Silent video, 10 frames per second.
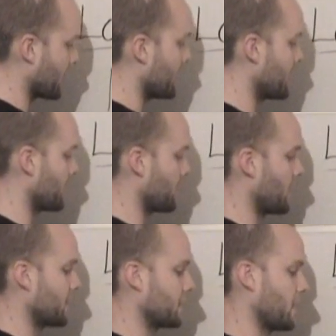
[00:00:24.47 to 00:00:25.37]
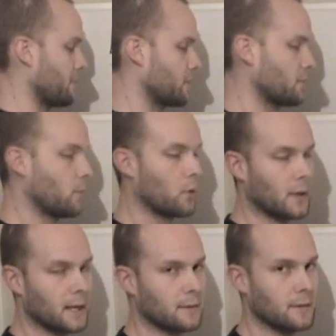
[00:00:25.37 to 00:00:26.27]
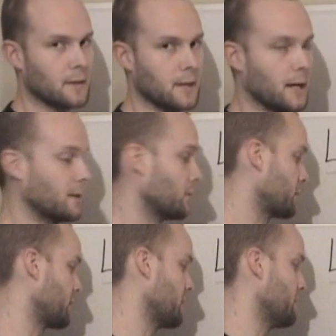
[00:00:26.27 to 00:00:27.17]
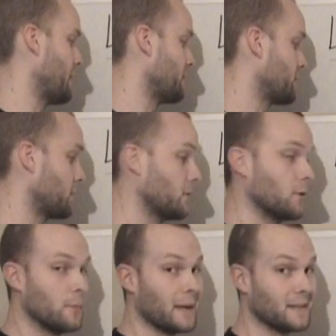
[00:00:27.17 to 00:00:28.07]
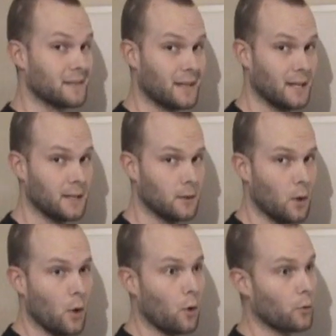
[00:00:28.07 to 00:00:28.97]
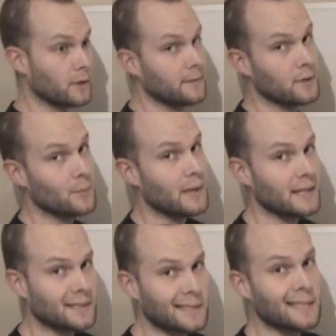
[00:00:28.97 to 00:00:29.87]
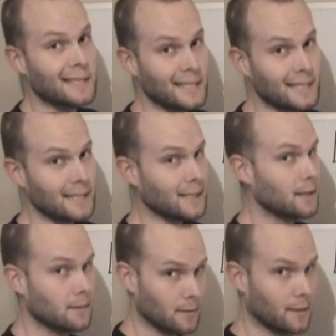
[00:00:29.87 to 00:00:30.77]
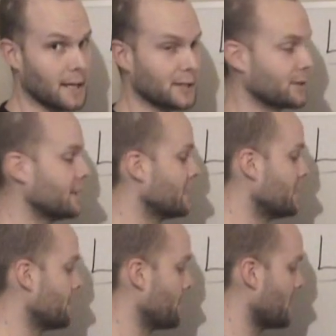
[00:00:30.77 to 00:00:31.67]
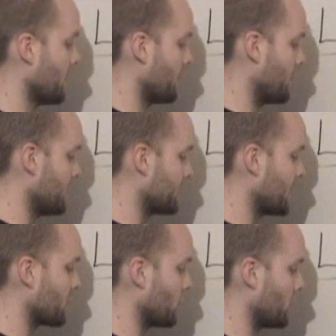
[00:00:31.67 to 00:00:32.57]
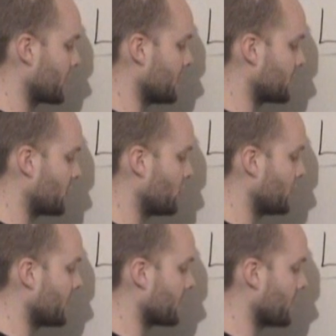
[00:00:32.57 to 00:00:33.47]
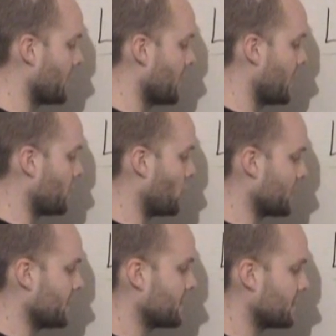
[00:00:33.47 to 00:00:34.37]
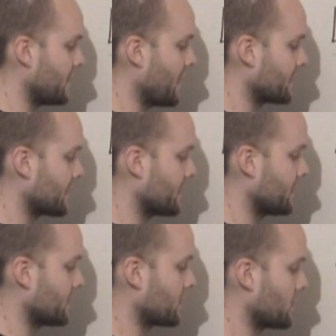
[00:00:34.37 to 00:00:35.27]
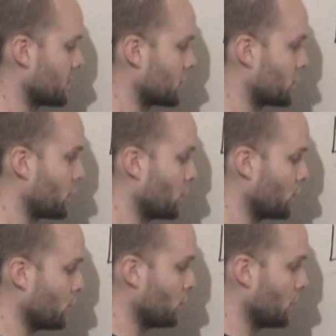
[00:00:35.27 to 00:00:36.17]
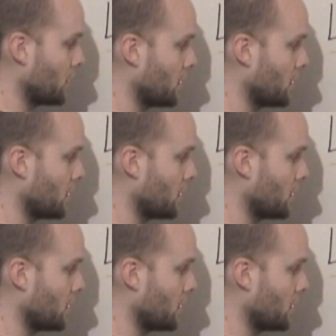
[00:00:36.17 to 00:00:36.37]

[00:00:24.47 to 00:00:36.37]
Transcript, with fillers: right here, and a lot of times, more likely than not, you'll see a base two, a base ten, or even a base E, the letter E. But in this case, we'll look at two here, and what this is asking is two